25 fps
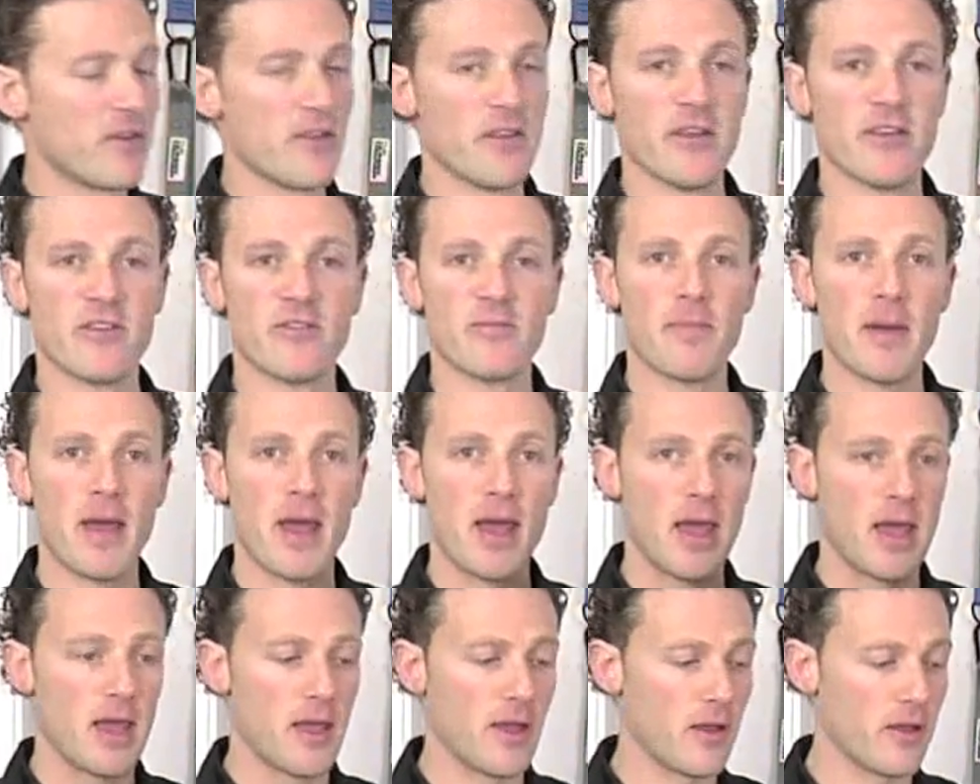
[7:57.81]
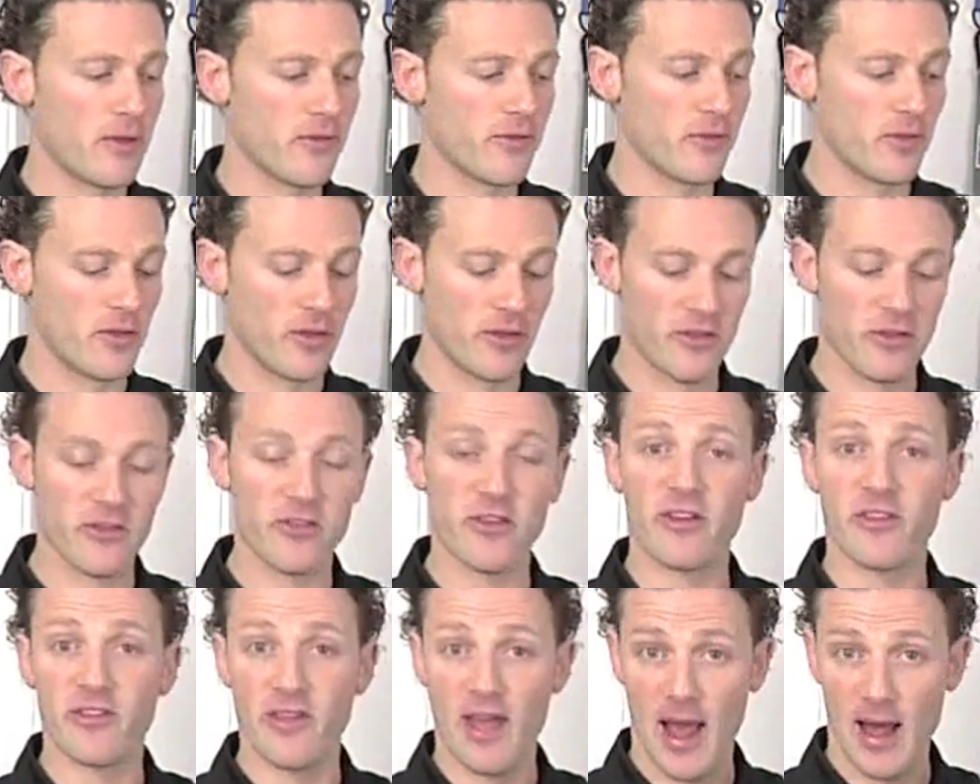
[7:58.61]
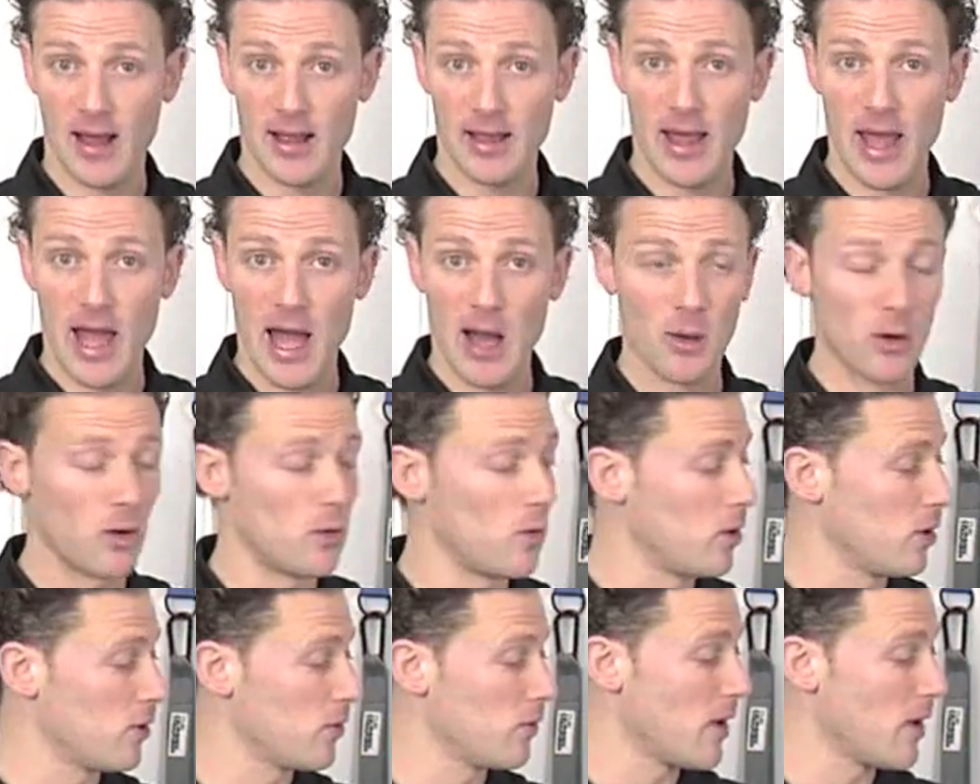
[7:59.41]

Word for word: in this bag, so this is exactly how it will